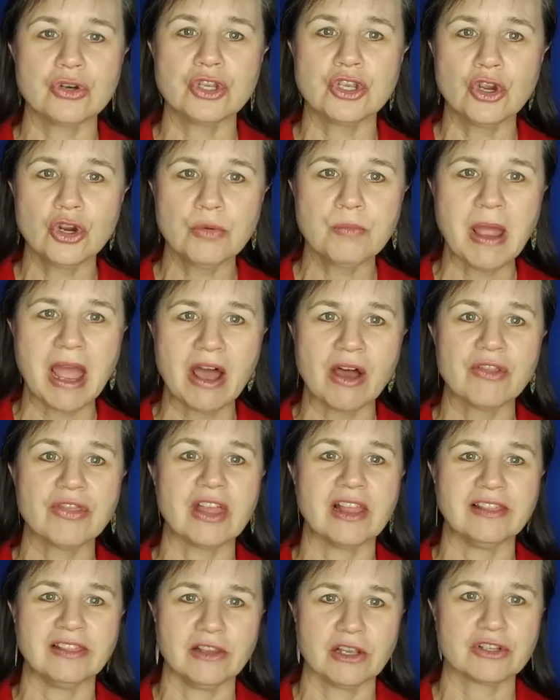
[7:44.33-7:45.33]
your
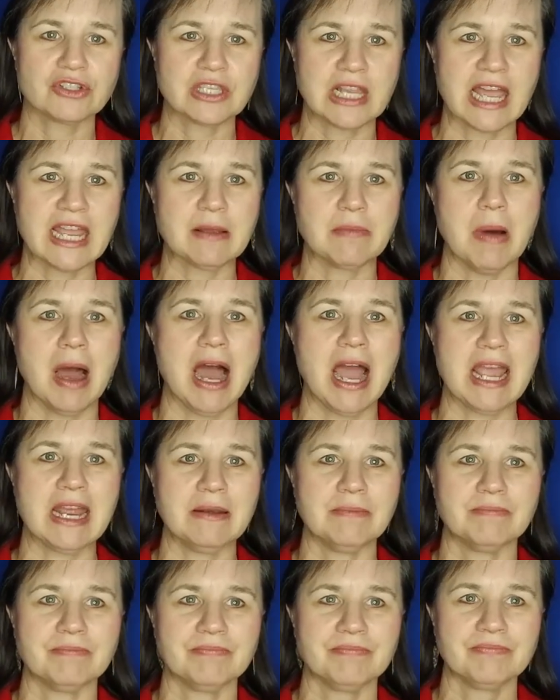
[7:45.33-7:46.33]
mouth looks like
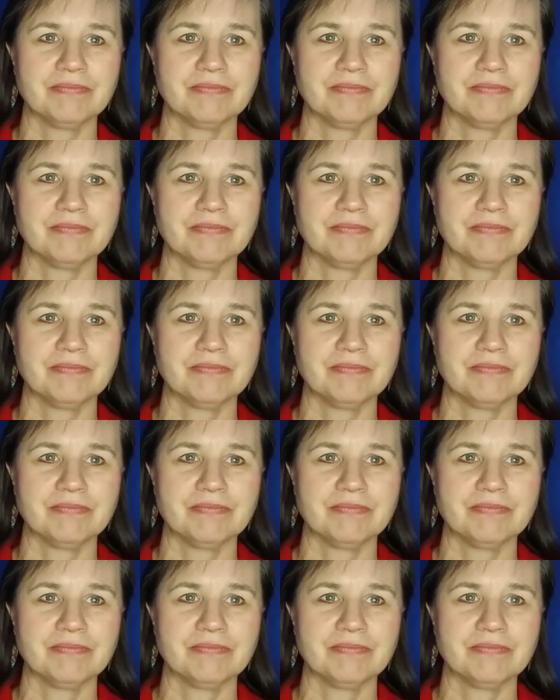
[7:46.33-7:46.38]
mine.